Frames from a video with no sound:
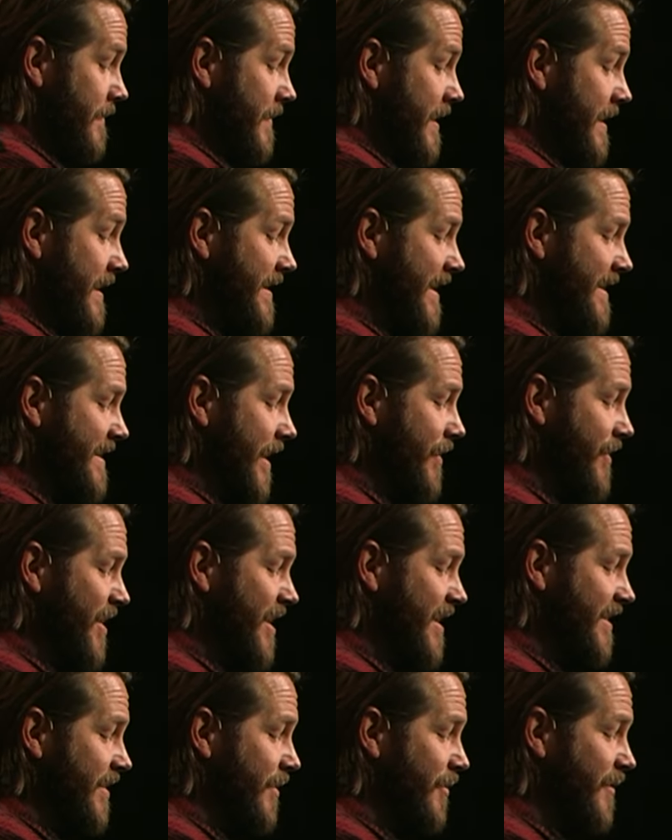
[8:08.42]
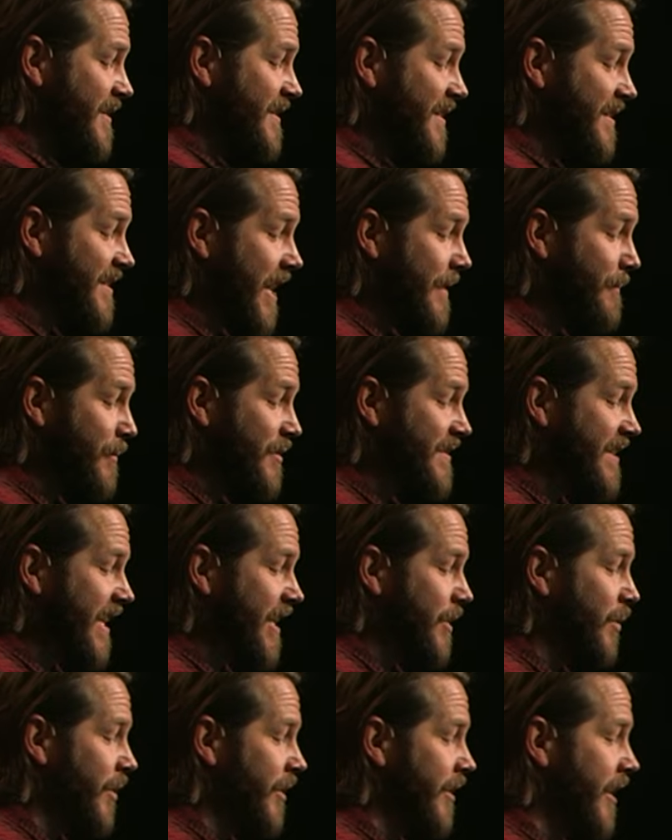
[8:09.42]
He says, At this, some of his disciples said
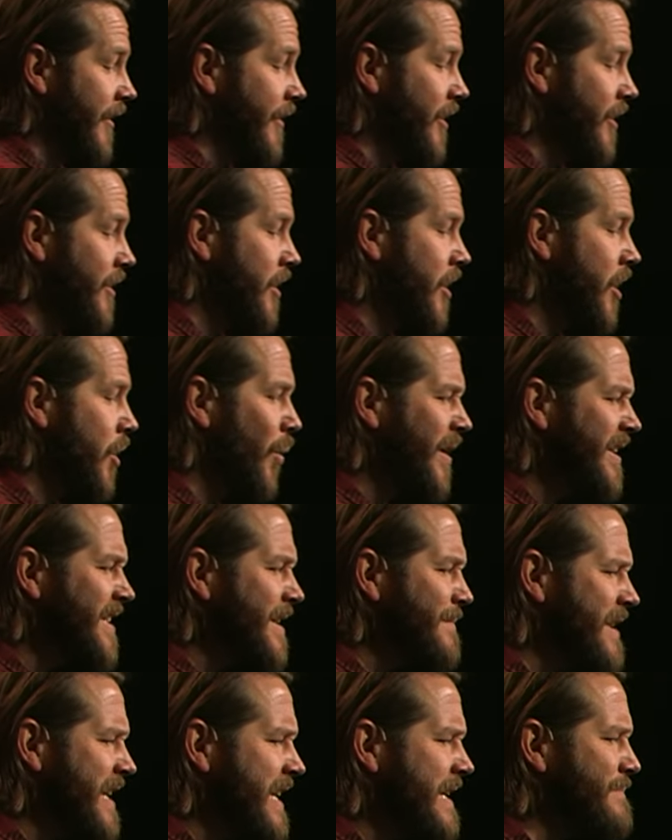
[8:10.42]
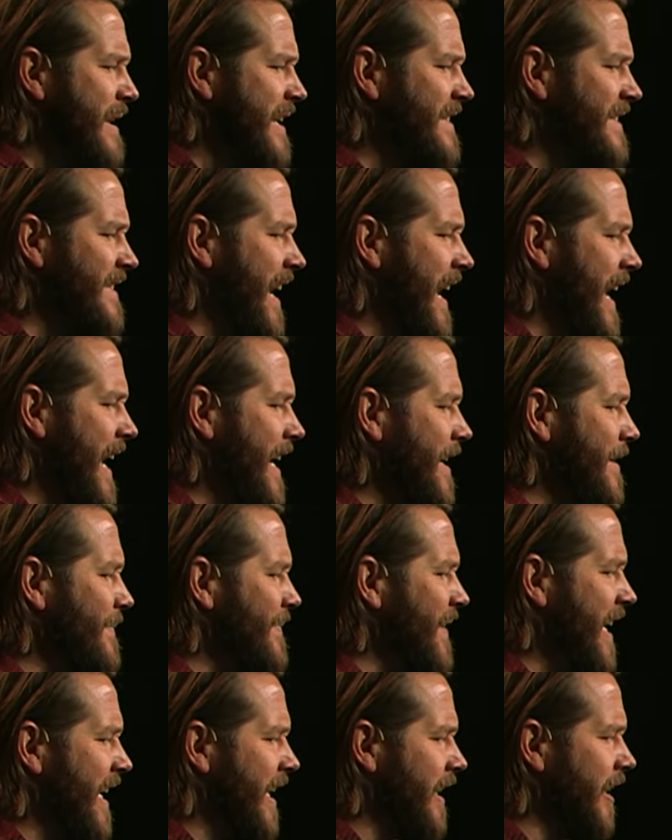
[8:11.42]
to one another, What does he mean by saying,
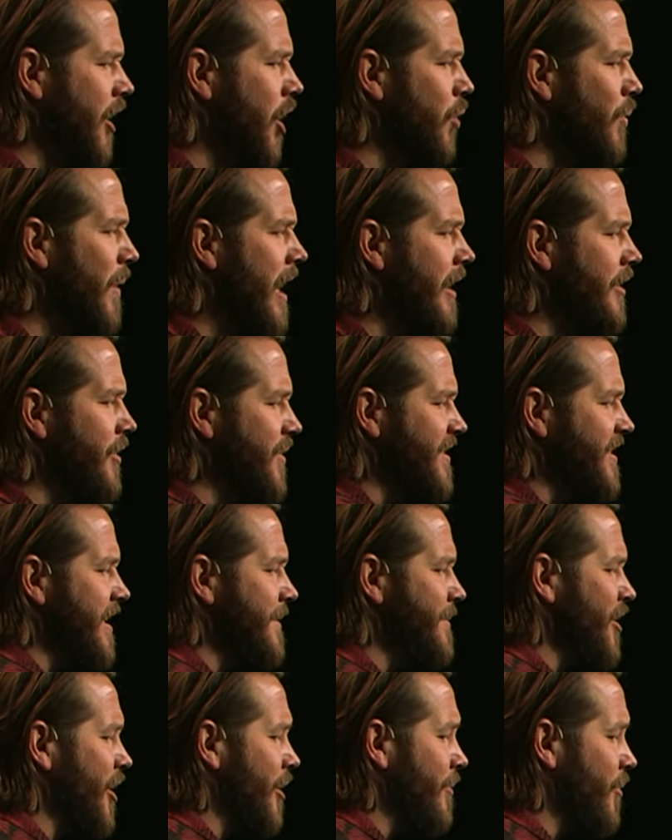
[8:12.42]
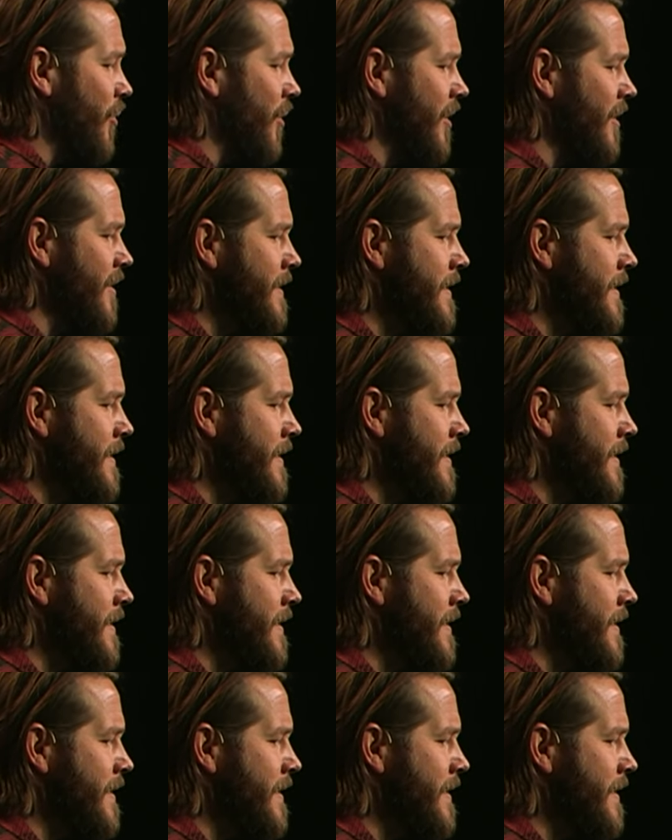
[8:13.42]
In a little while you'll see me no more,